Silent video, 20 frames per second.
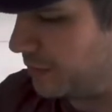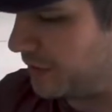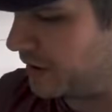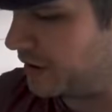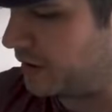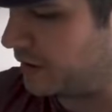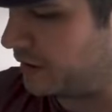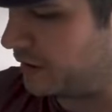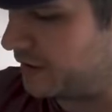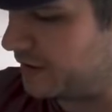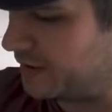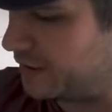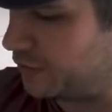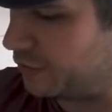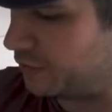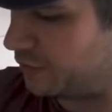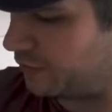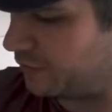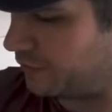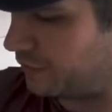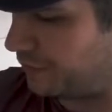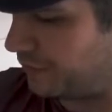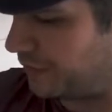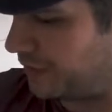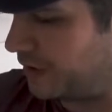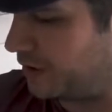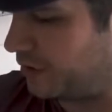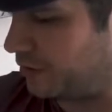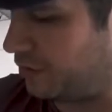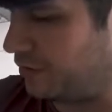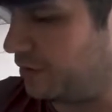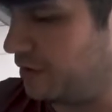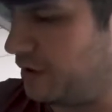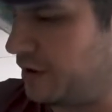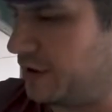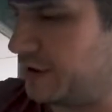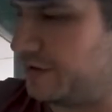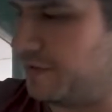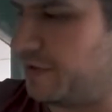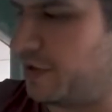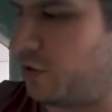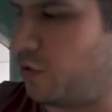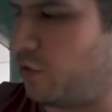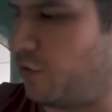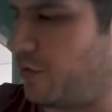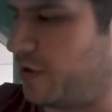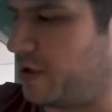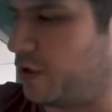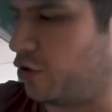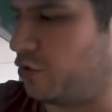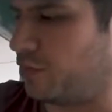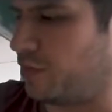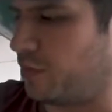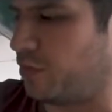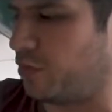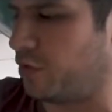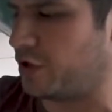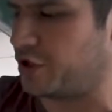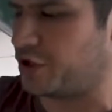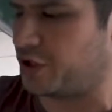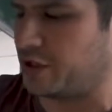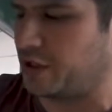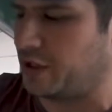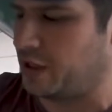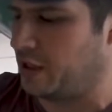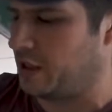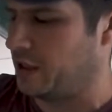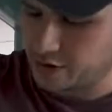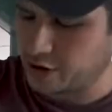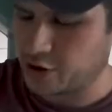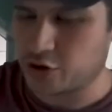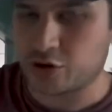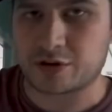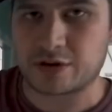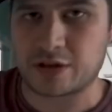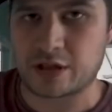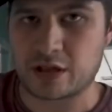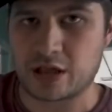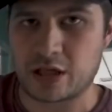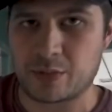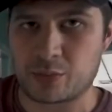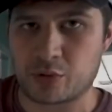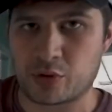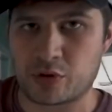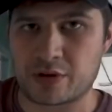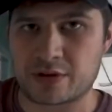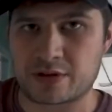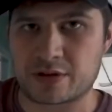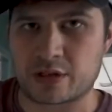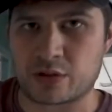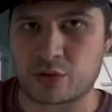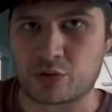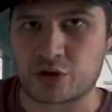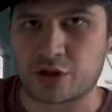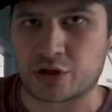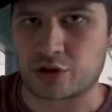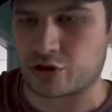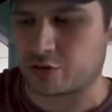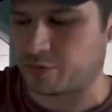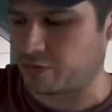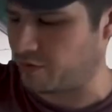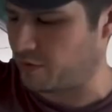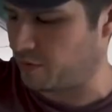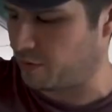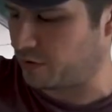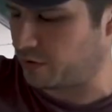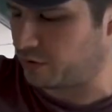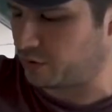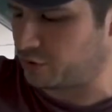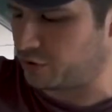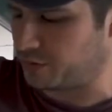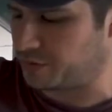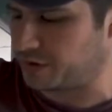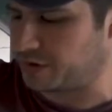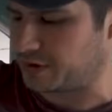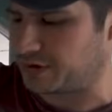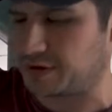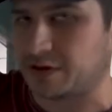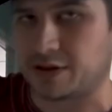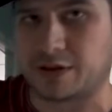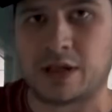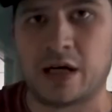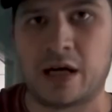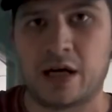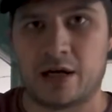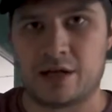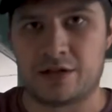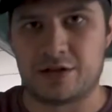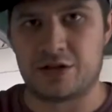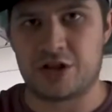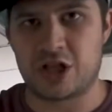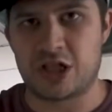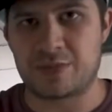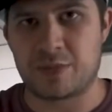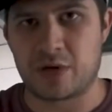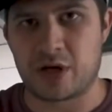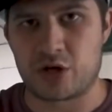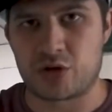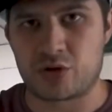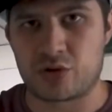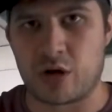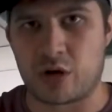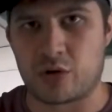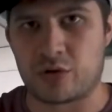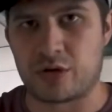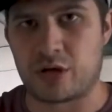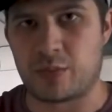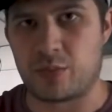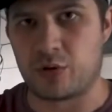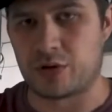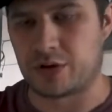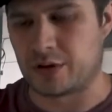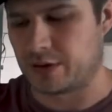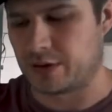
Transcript: So we attached a piece of plywood on the bottom, OSB on top, cut out a hole for handle, and I'll show you